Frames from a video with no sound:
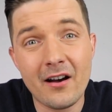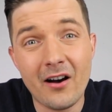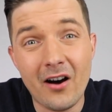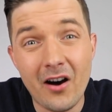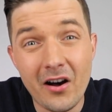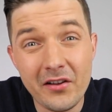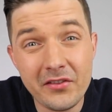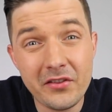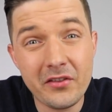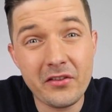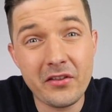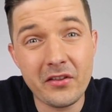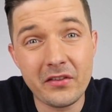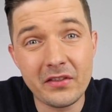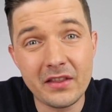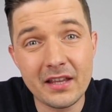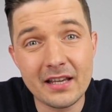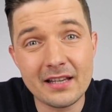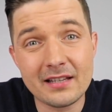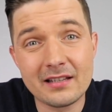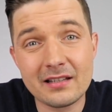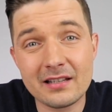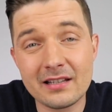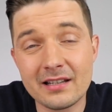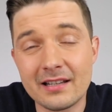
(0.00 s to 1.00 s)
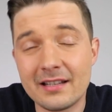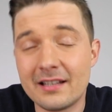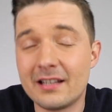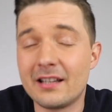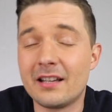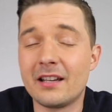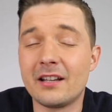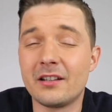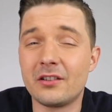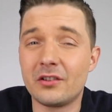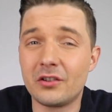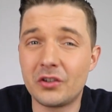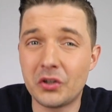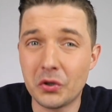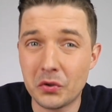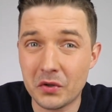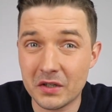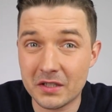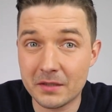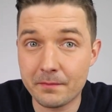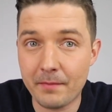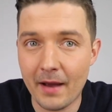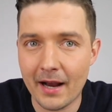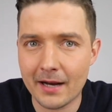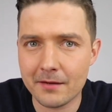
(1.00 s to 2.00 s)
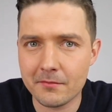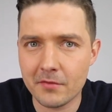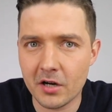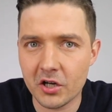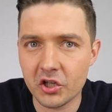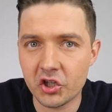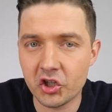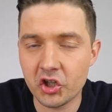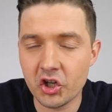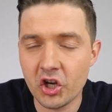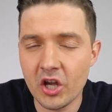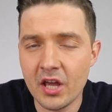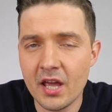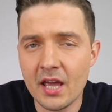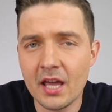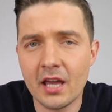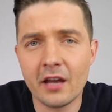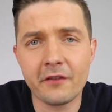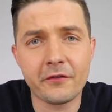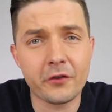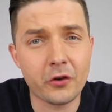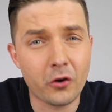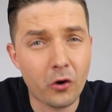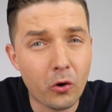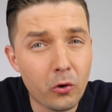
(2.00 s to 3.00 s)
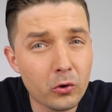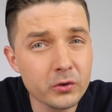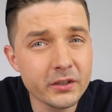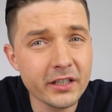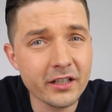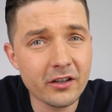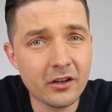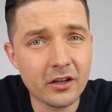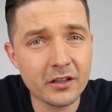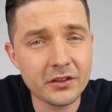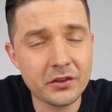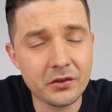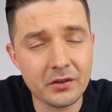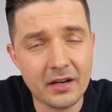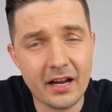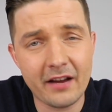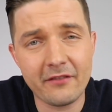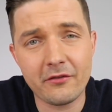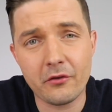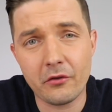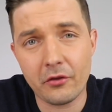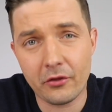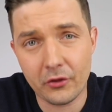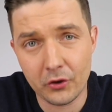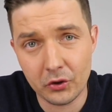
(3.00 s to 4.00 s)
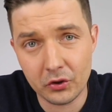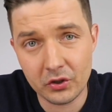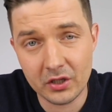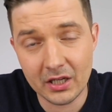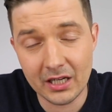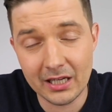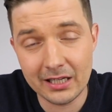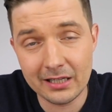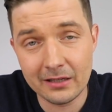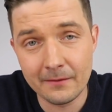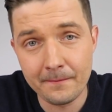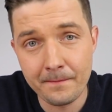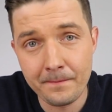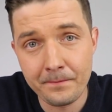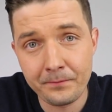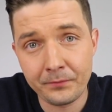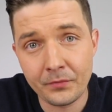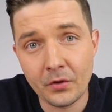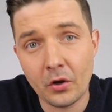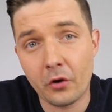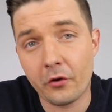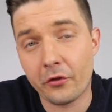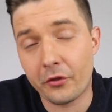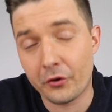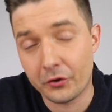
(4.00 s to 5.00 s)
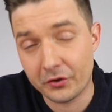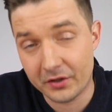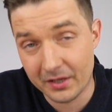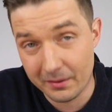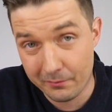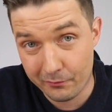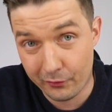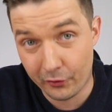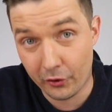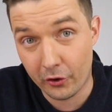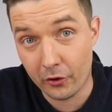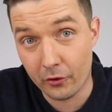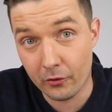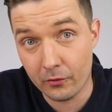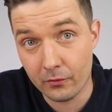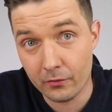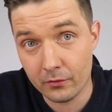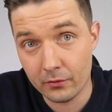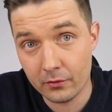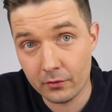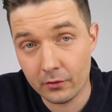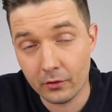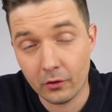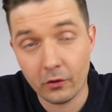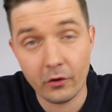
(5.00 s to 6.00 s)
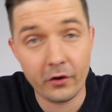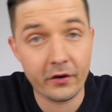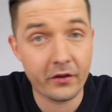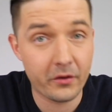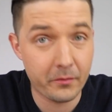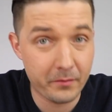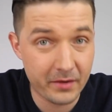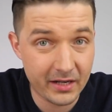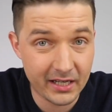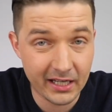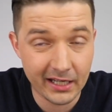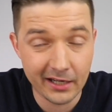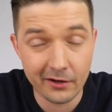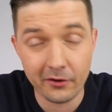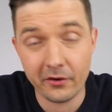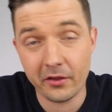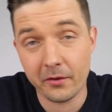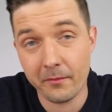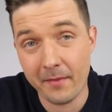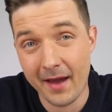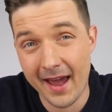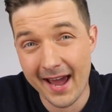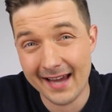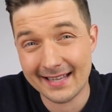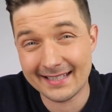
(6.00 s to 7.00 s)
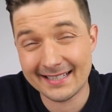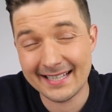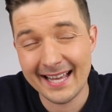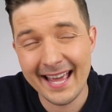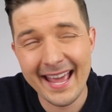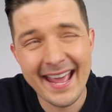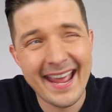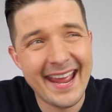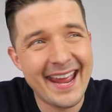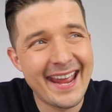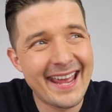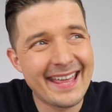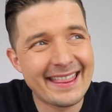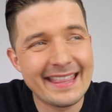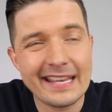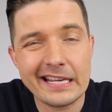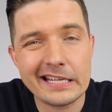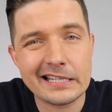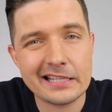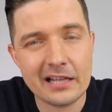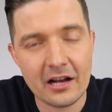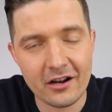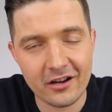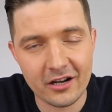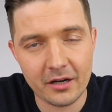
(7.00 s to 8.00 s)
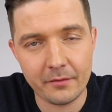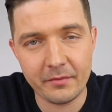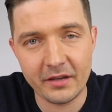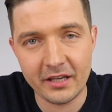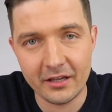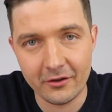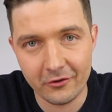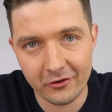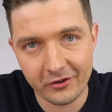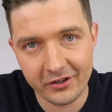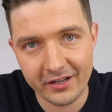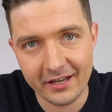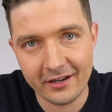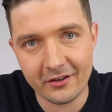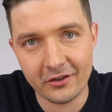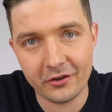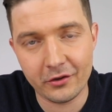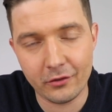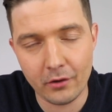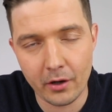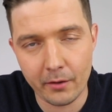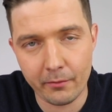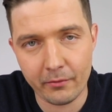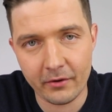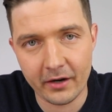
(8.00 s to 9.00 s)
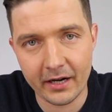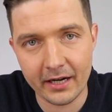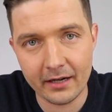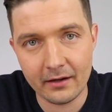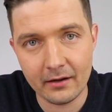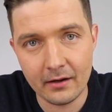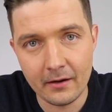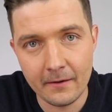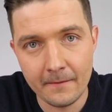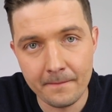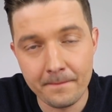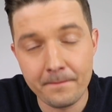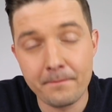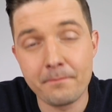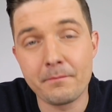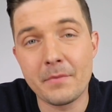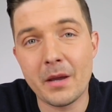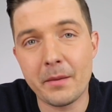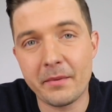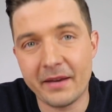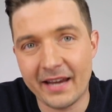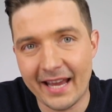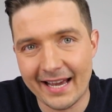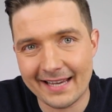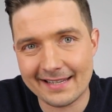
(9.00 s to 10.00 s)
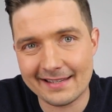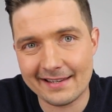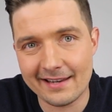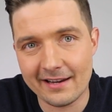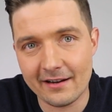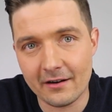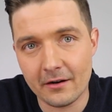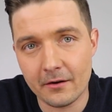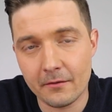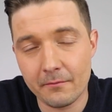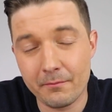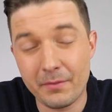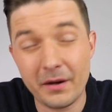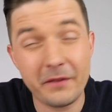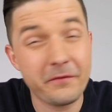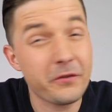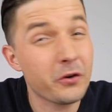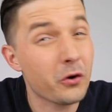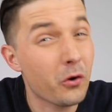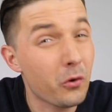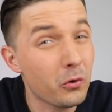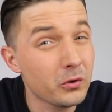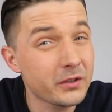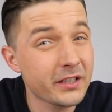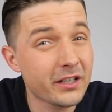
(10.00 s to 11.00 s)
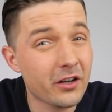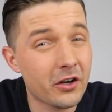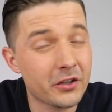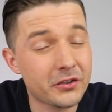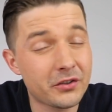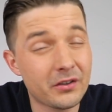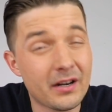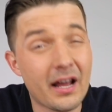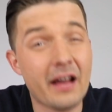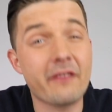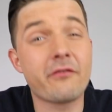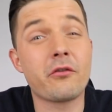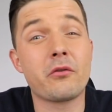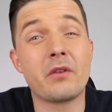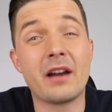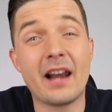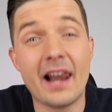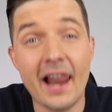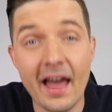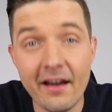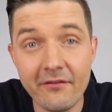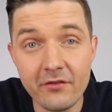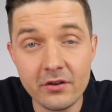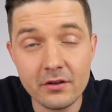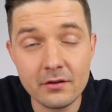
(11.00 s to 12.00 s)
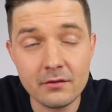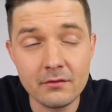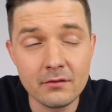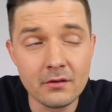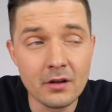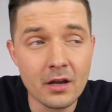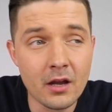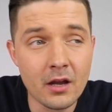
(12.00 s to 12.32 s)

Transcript: Other than this, don't expect much. If you're holding on to an iPhone 13 or 13 Pro or the mini or the max, this is not going to be your year to upgrade. Maybe next year. But if you're holding on to an iPhone 11